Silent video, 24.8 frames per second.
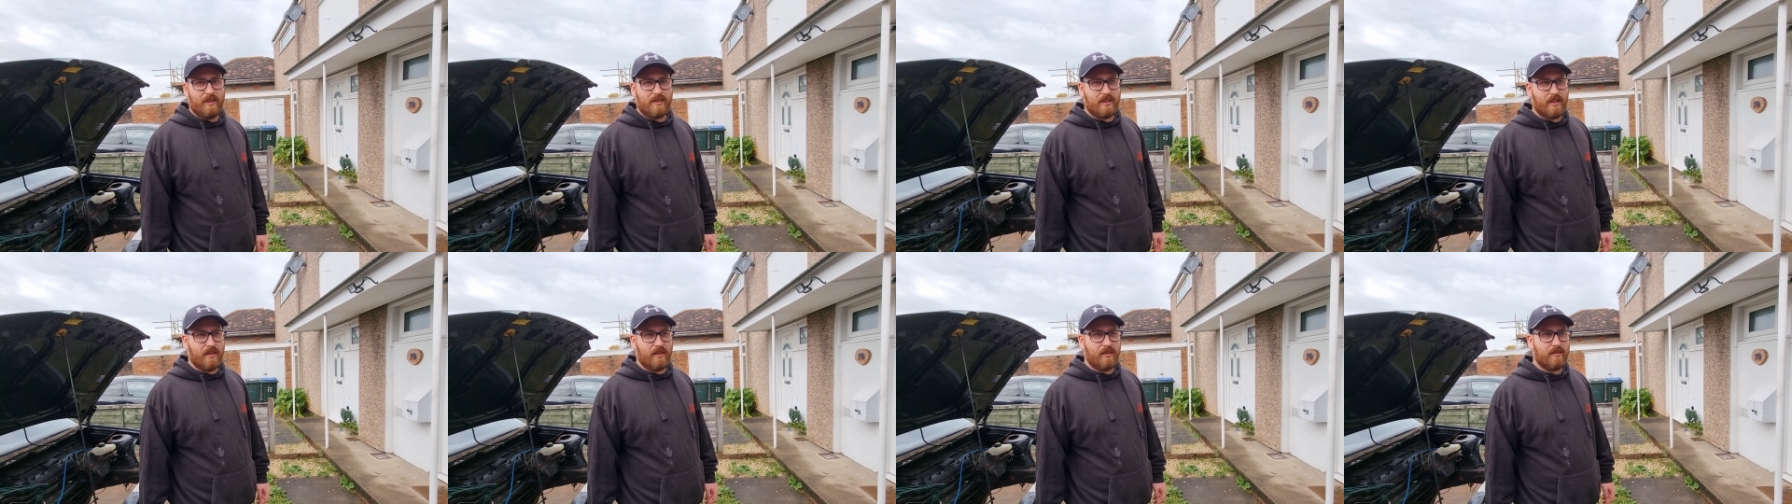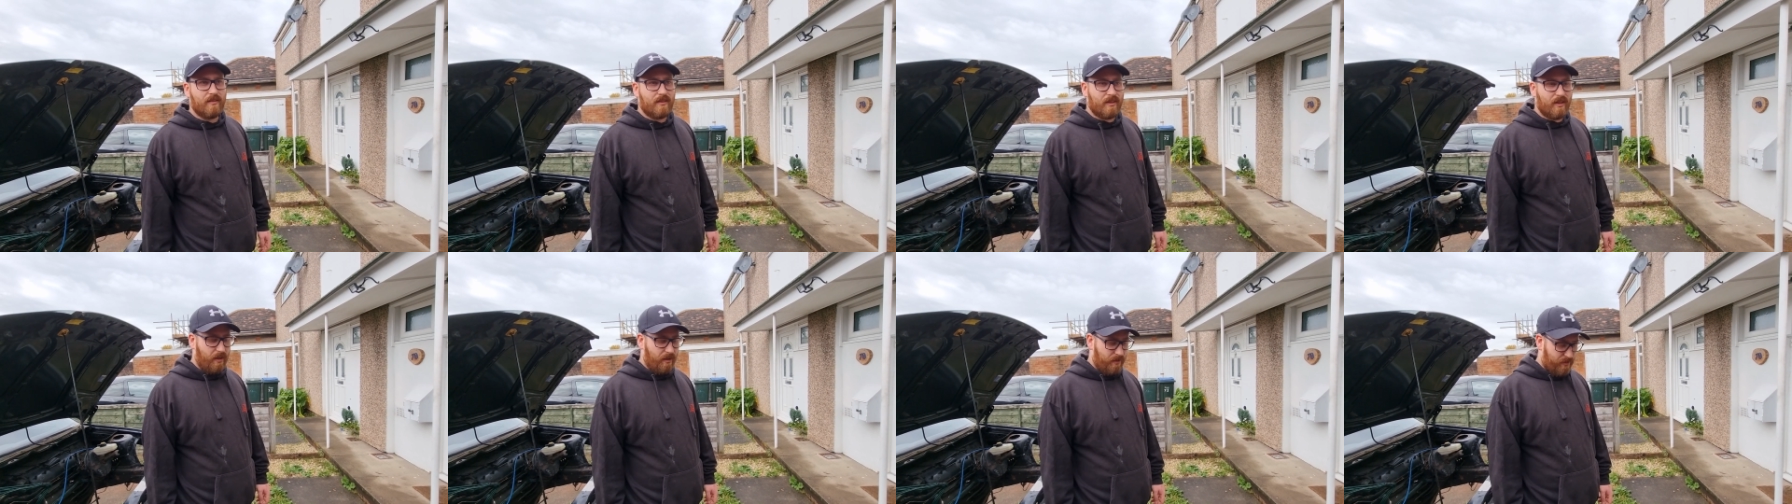So
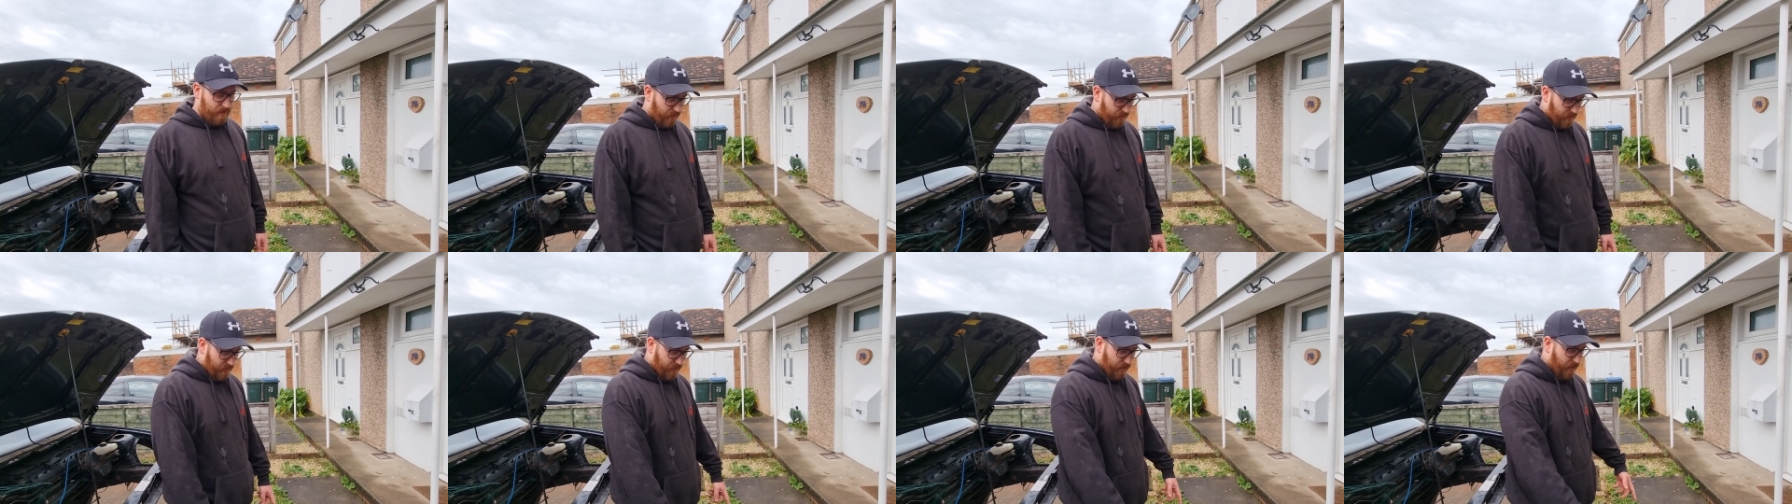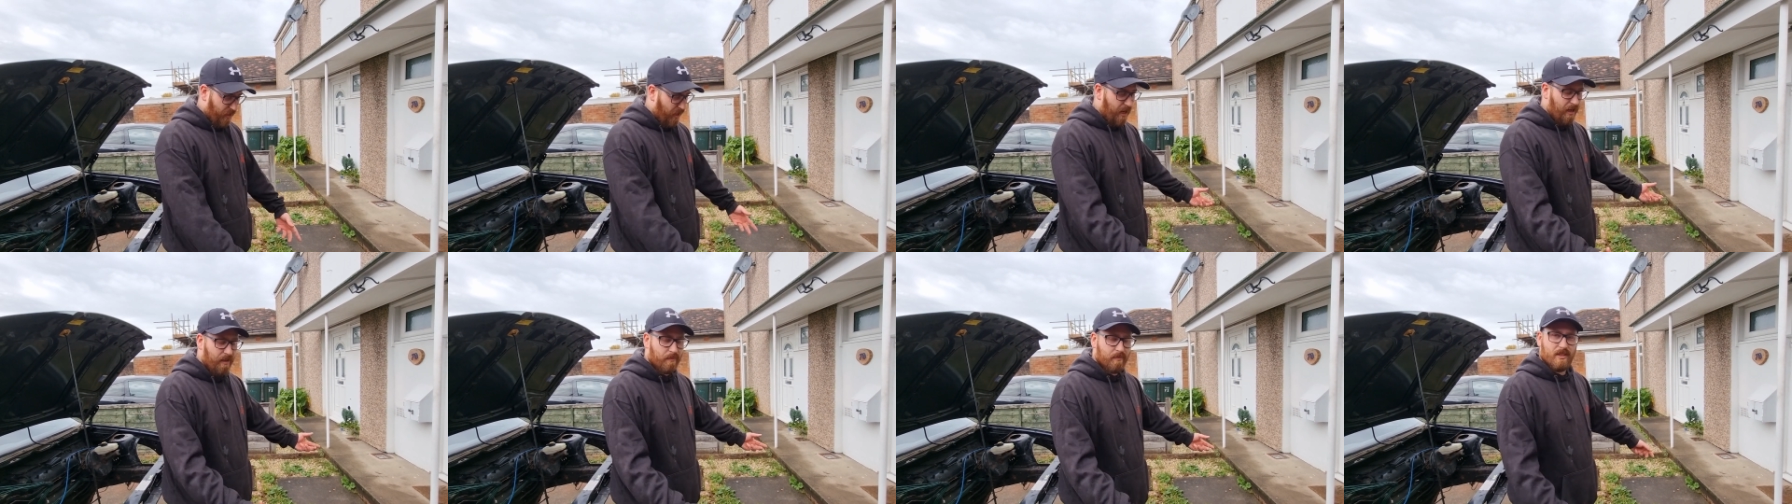you know, as long as the
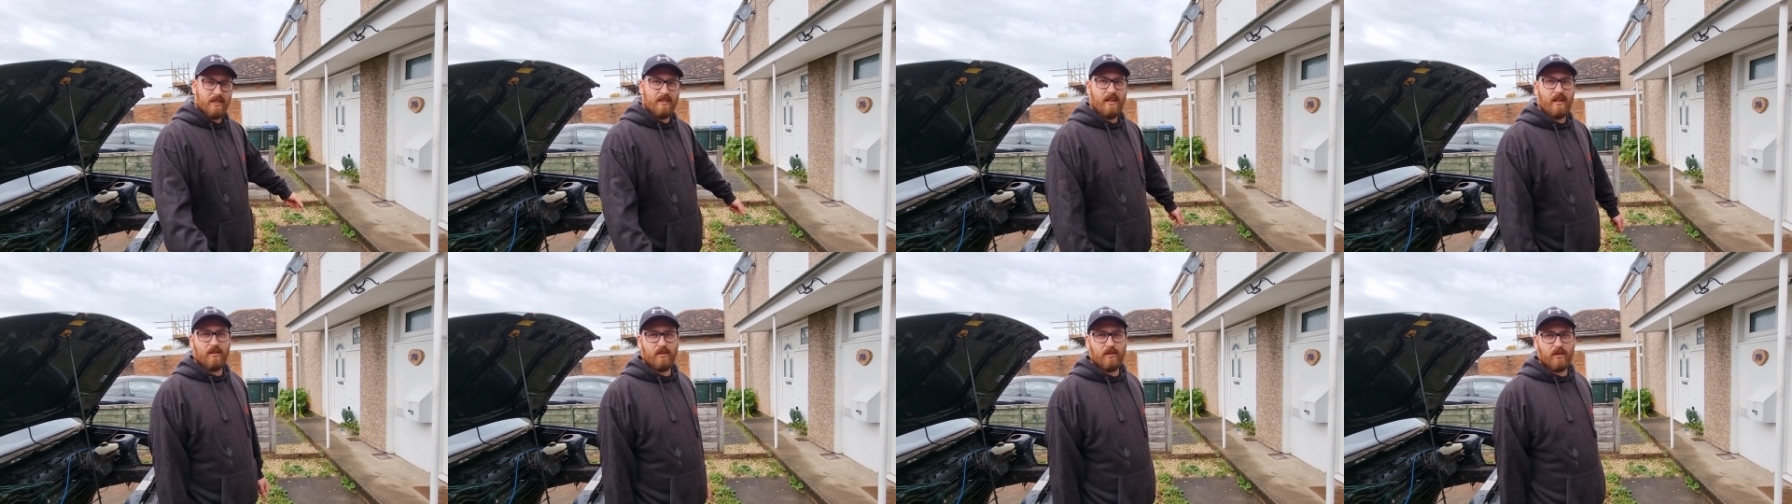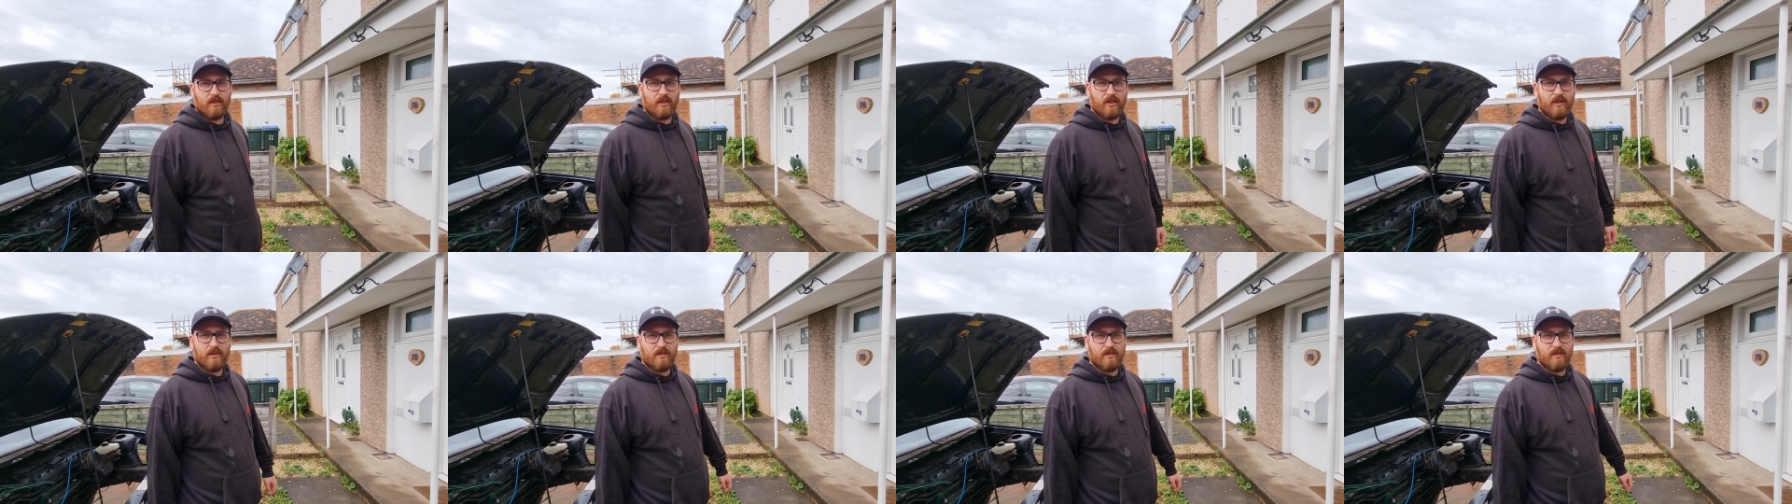arms and that
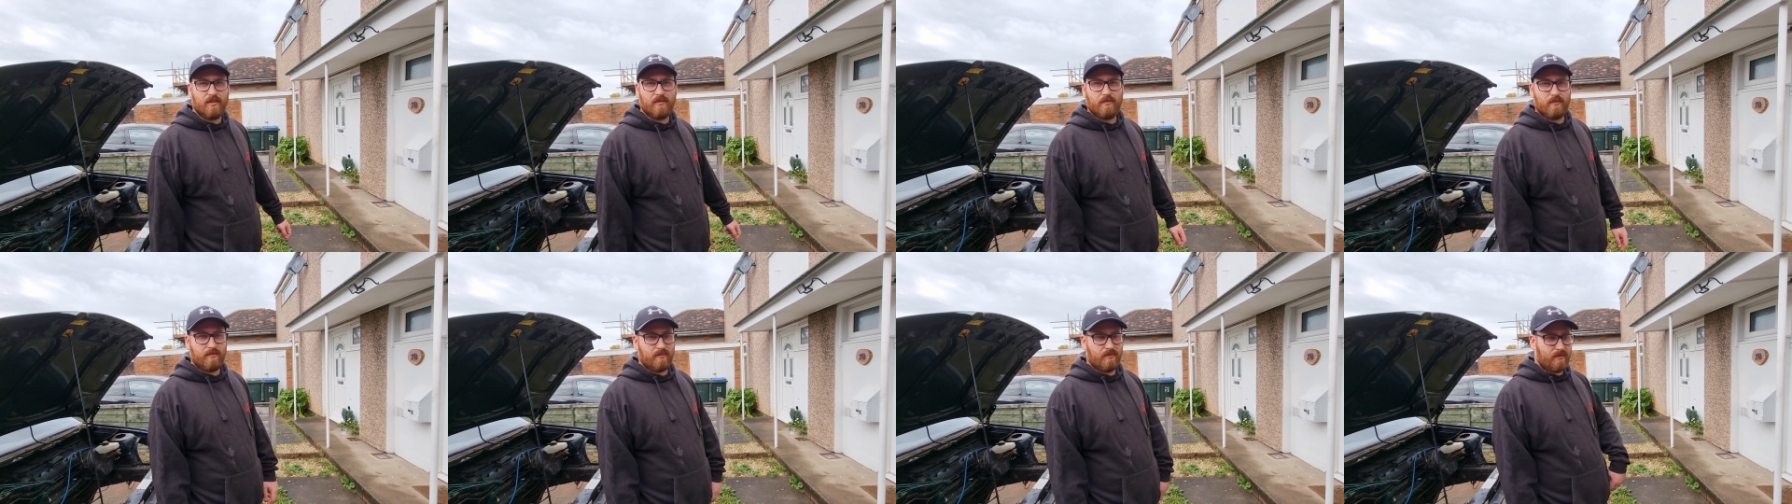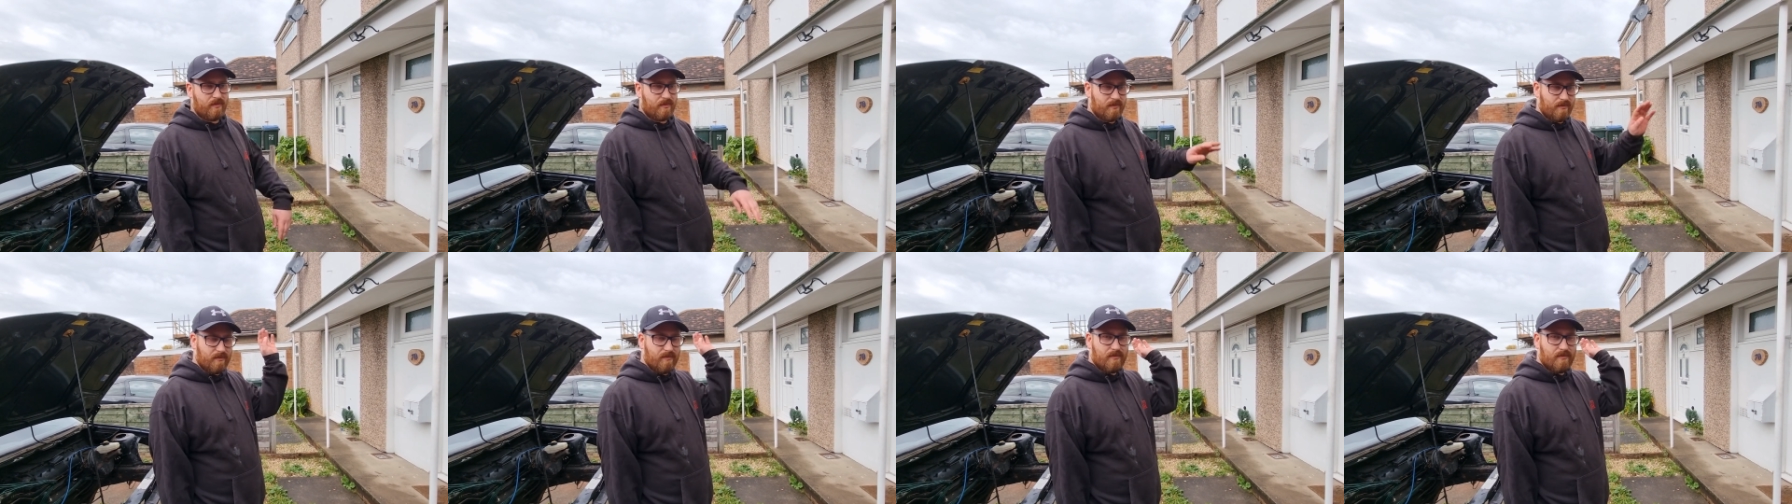look good,
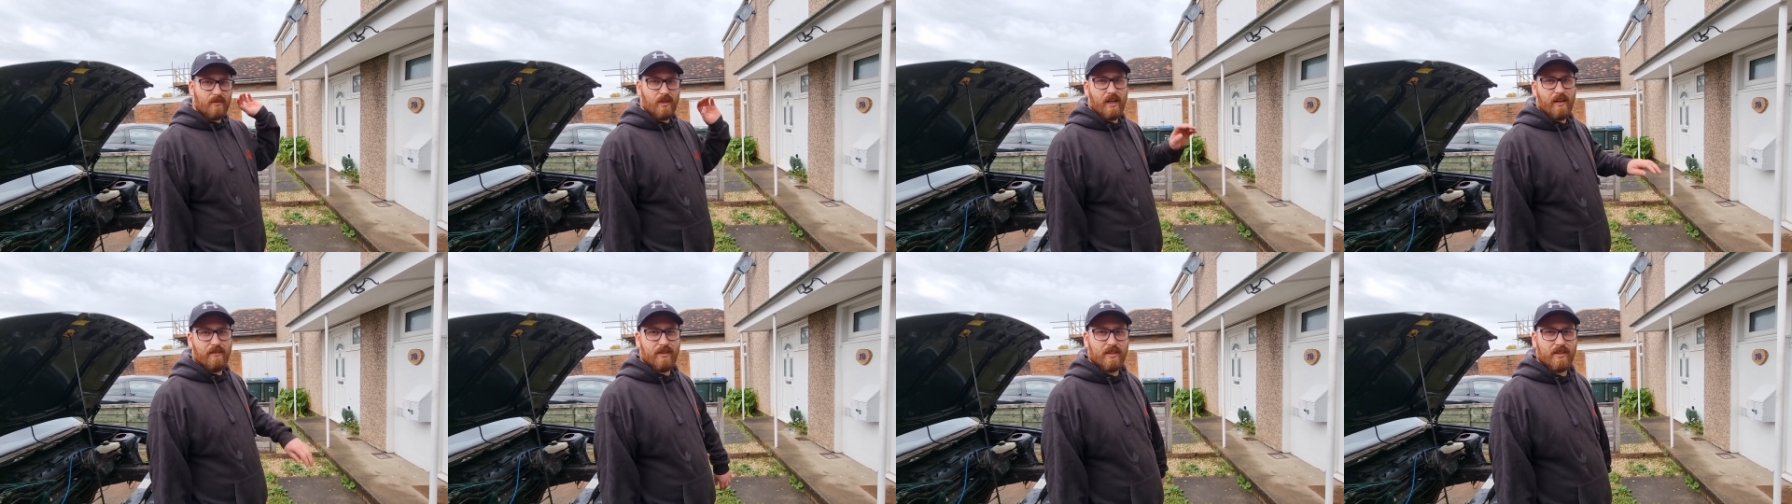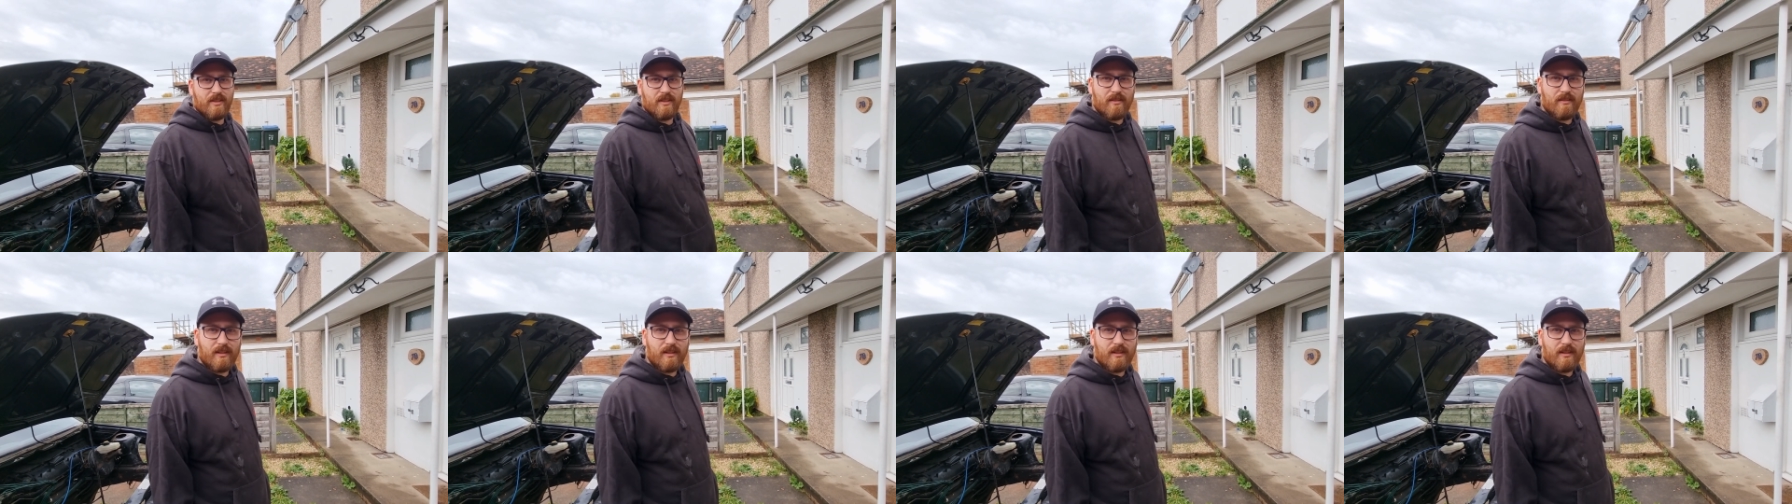and whatever to the